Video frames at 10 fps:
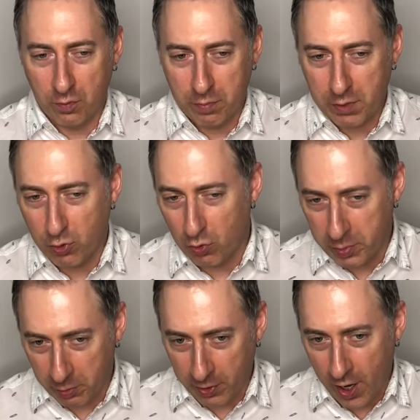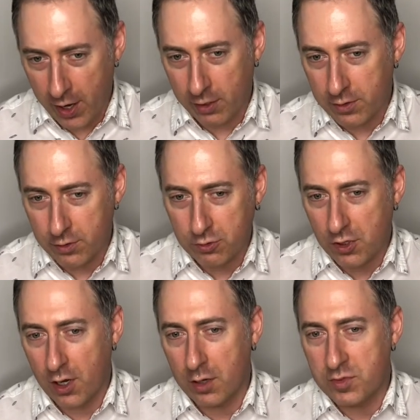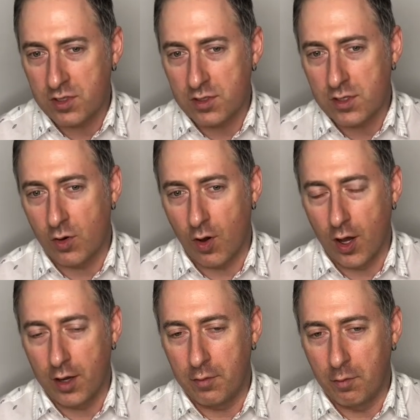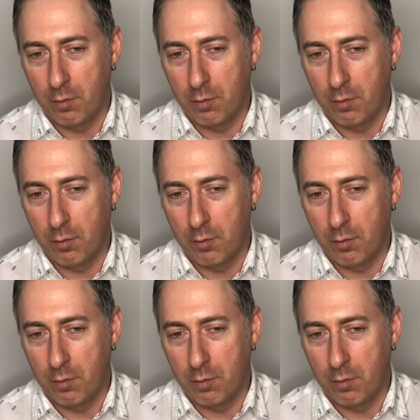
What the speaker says: people will be rehired at their jobs and so on.